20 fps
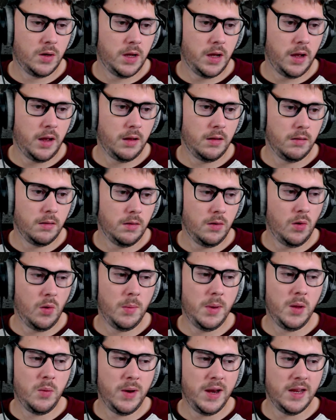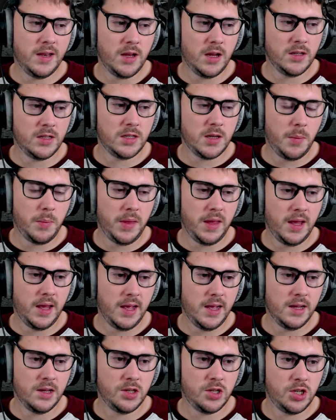Okay. Normally when it does something,
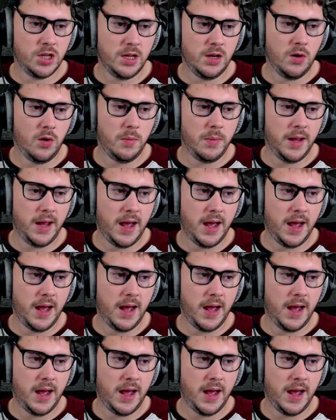ESG normally